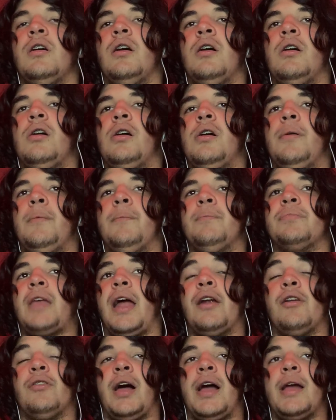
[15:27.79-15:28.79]
um,
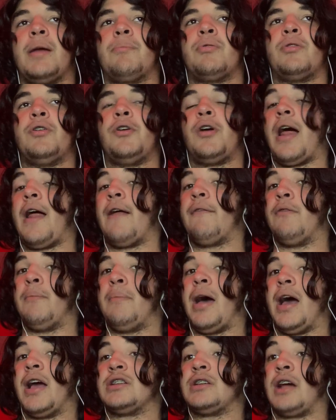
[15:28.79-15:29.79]
I don't like pre or have a
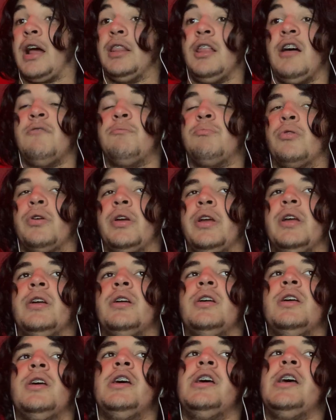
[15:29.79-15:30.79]
bad. I love pre.
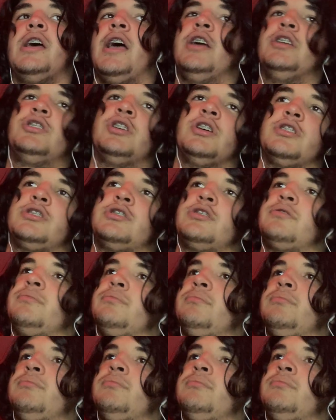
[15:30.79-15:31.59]
It's just